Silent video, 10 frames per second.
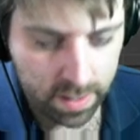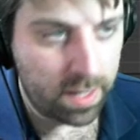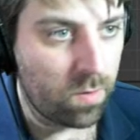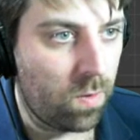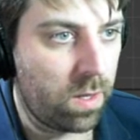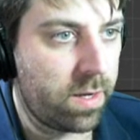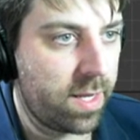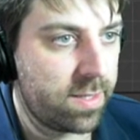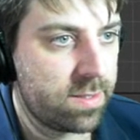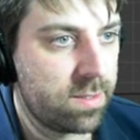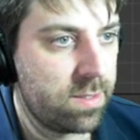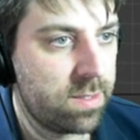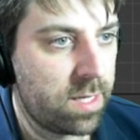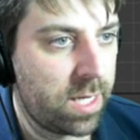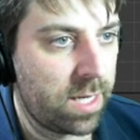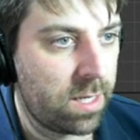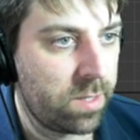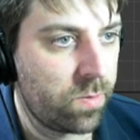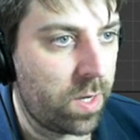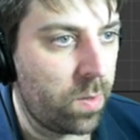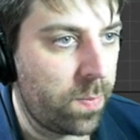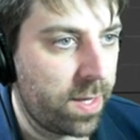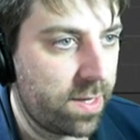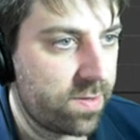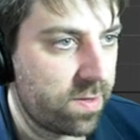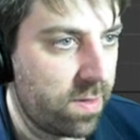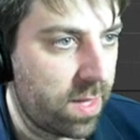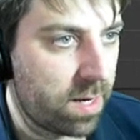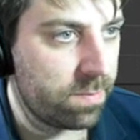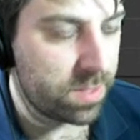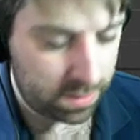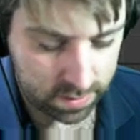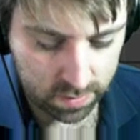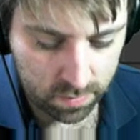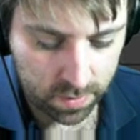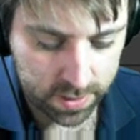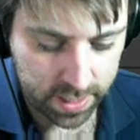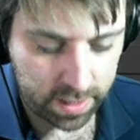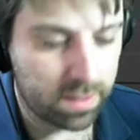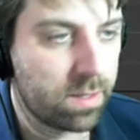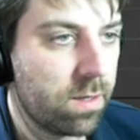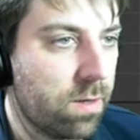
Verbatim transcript: And all it is, is a little L piece that I'm just rotating